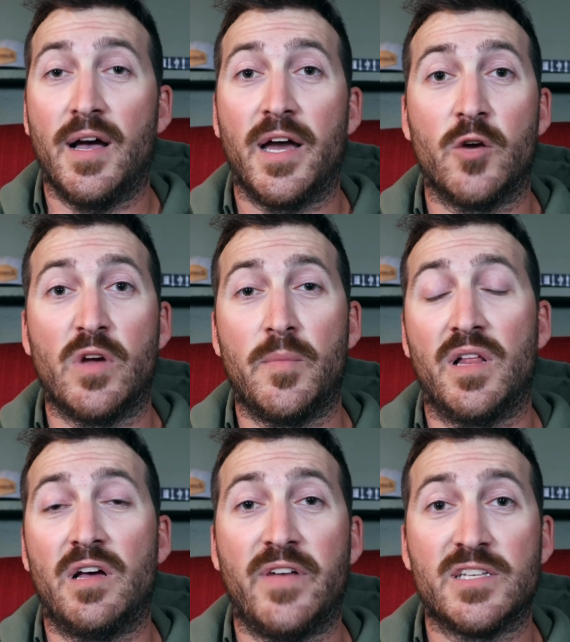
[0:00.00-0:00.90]
I know
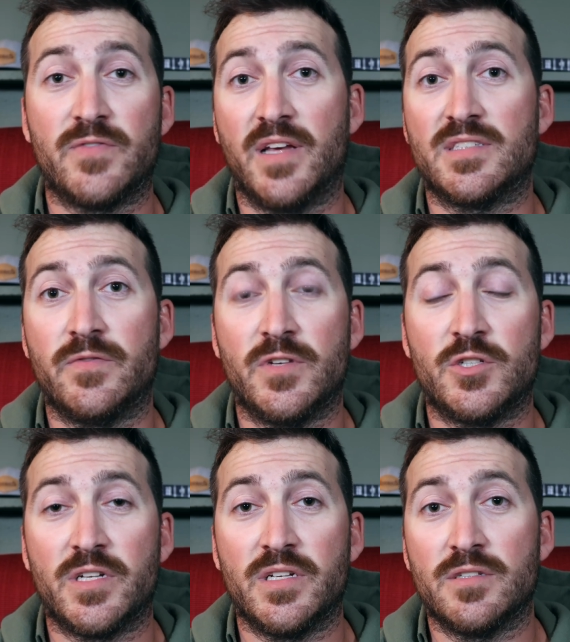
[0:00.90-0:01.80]
MLF has fantasy
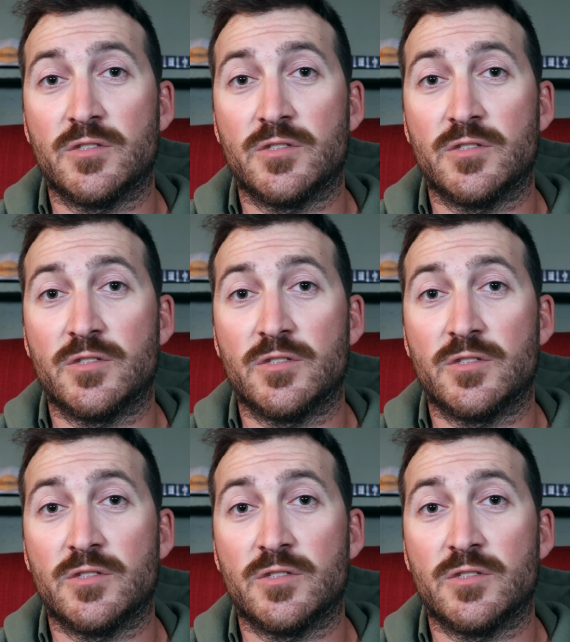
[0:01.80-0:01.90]
fishing,